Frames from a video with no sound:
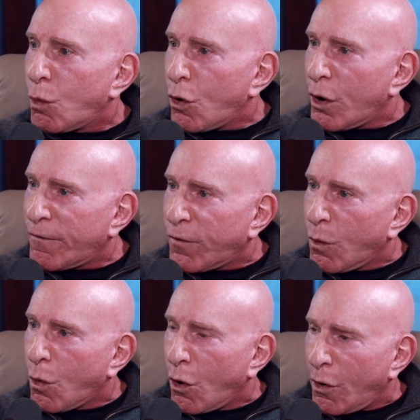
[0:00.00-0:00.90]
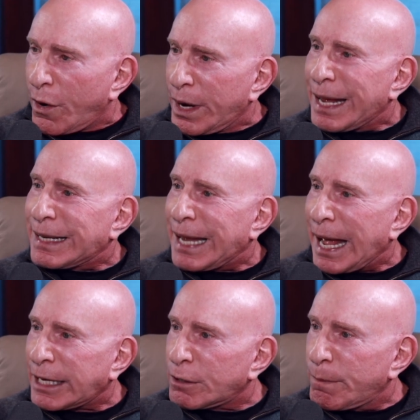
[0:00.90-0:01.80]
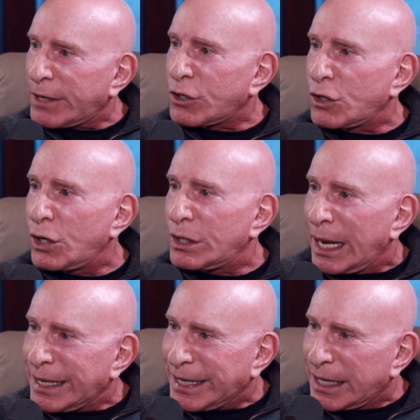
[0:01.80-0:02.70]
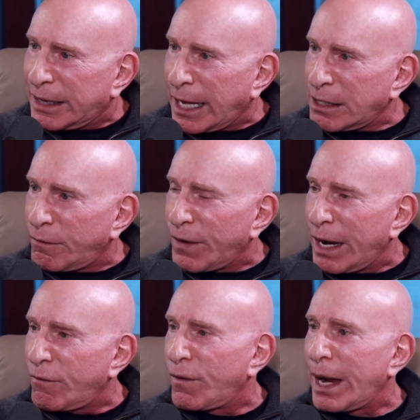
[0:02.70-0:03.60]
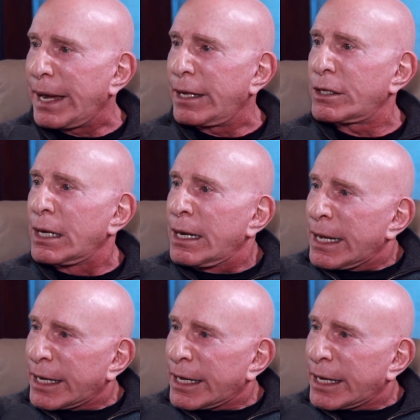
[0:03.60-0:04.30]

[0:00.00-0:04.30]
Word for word: word for word text messages, declassified files,